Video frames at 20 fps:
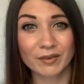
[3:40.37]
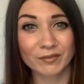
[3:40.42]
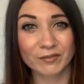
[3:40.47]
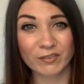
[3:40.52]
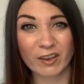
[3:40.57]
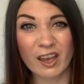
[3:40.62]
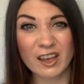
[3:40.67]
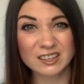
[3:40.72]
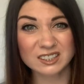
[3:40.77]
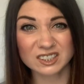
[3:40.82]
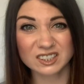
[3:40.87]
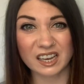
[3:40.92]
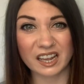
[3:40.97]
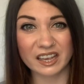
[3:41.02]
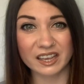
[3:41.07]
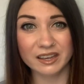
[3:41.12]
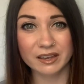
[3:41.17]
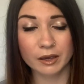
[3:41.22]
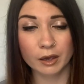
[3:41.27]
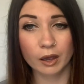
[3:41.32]

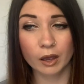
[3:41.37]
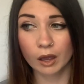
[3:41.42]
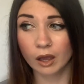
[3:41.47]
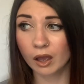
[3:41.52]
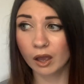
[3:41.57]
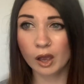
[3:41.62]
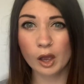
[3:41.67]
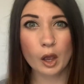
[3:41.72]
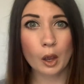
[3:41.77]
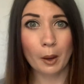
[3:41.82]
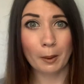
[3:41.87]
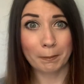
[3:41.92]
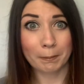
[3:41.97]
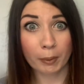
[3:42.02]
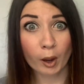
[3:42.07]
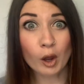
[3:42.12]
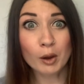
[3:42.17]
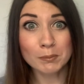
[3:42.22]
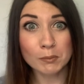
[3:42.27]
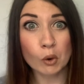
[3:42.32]
Firstly,
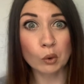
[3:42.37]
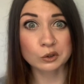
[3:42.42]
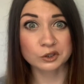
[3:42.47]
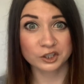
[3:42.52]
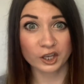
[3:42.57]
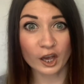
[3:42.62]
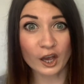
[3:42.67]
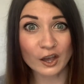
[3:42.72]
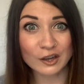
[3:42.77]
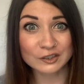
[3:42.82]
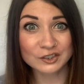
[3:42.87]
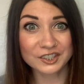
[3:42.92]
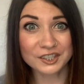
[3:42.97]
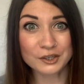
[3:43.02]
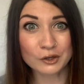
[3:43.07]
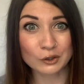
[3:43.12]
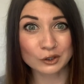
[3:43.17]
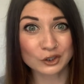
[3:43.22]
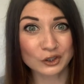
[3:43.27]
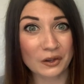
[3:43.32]
put more turns in
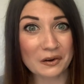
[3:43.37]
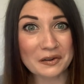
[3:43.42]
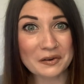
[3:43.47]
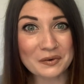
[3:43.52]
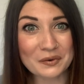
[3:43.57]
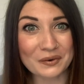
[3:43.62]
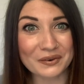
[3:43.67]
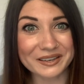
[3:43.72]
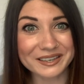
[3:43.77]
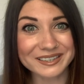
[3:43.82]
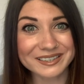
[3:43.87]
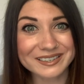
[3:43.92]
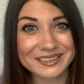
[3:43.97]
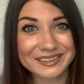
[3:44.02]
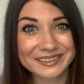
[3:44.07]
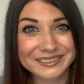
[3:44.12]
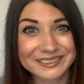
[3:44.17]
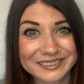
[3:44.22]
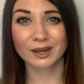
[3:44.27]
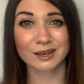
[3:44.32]
your solenoid.
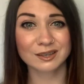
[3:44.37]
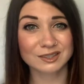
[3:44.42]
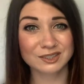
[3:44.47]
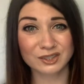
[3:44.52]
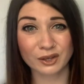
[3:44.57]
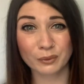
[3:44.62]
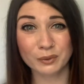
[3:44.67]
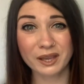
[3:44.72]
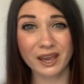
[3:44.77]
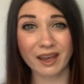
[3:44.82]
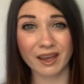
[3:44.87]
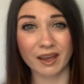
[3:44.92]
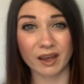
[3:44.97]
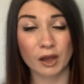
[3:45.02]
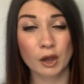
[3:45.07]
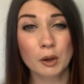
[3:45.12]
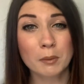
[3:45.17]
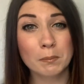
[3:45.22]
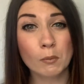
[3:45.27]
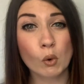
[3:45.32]
So yeah,
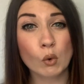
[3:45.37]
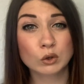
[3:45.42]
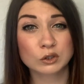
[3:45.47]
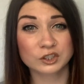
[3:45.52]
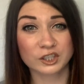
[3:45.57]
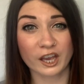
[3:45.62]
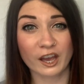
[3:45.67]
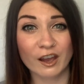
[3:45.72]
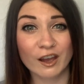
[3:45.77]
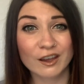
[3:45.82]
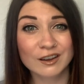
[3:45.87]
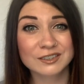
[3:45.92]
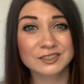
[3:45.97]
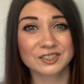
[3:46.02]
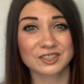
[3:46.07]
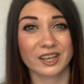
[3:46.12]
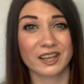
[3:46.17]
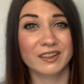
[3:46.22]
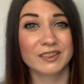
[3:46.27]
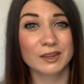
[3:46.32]
more turns
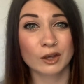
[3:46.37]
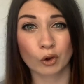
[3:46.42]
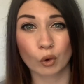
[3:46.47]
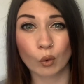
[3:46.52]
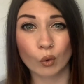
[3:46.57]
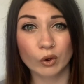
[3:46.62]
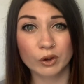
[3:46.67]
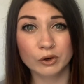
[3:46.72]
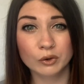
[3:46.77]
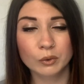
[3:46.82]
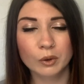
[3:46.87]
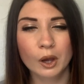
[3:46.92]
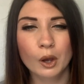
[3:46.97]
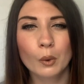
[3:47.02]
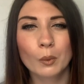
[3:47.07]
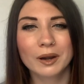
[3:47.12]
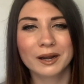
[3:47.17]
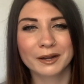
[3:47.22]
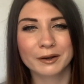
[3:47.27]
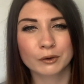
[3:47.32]
in the coil
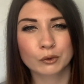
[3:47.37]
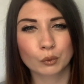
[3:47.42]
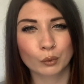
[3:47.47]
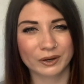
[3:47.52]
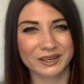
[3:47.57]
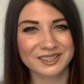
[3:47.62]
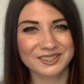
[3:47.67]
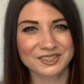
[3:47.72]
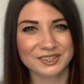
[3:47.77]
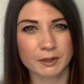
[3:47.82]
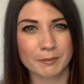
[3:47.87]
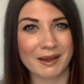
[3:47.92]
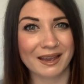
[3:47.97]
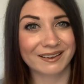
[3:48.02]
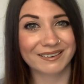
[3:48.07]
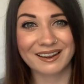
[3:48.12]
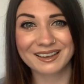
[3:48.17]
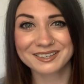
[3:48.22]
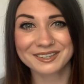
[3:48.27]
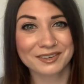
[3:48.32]
will increase the
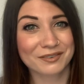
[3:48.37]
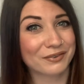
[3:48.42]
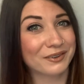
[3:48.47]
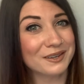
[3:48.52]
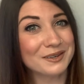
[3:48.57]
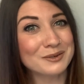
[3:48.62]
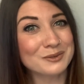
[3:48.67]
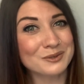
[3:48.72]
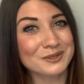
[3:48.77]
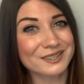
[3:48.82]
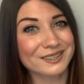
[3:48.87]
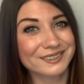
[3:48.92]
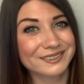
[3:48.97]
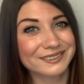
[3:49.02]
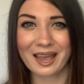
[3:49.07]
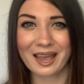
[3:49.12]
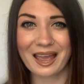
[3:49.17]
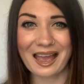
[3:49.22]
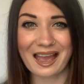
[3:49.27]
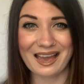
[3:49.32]
magnetic field.
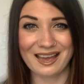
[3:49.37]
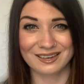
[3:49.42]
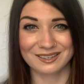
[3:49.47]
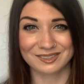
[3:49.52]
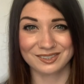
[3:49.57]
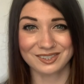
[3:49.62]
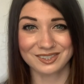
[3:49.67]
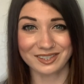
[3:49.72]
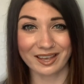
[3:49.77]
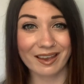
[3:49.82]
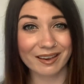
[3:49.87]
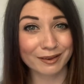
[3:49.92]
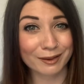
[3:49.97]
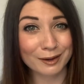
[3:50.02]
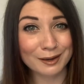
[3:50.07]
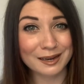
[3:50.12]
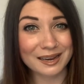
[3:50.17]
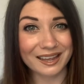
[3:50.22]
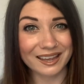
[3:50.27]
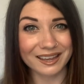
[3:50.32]
And
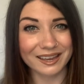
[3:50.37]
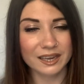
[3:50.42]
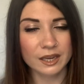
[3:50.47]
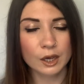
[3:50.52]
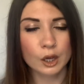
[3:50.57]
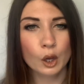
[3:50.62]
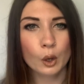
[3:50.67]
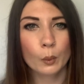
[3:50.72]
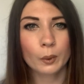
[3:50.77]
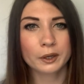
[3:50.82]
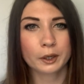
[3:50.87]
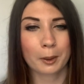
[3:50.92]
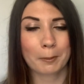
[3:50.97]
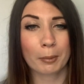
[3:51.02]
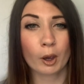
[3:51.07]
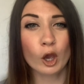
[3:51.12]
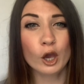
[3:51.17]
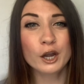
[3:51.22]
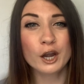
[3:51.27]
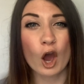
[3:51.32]
secondly, we could
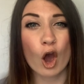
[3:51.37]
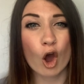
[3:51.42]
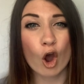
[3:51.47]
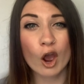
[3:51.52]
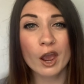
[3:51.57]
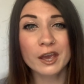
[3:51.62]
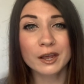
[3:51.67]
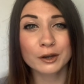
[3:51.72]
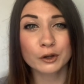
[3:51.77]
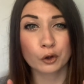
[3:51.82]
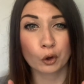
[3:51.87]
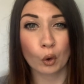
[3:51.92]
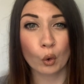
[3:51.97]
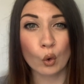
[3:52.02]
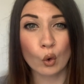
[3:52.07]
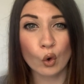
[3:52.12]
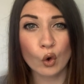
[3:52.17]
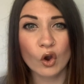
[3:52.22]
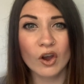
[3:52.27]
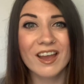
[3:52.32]
put an iron
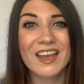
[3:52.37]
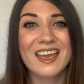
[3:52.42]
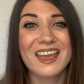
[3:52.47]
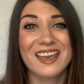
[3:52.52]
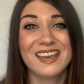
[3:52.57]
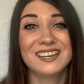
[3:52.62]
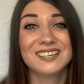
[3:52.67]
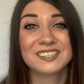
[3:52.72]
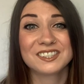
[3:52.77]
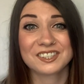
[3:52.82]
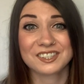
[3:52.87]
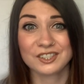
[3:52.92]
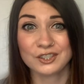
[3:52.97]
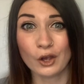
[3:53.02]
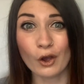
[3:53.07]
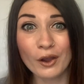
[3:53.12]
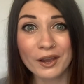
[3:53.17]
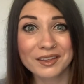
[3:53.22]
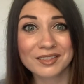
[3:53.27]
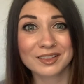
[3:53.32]
core
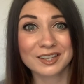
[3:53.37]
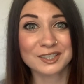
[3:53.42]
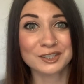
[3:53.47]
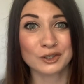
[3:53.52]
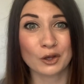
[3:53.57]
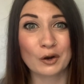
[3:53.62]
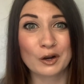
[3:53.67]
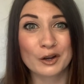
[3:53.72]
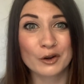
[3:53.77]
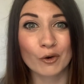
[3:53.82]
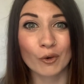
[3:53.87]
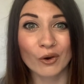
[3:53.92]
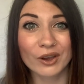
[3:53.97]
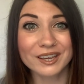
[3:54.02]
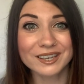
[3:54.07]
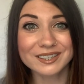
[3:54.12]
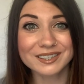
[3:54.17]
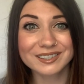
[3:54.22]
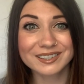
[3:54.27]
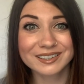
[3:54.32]
inside the
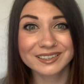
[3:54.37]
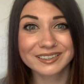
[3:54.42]
solenoid.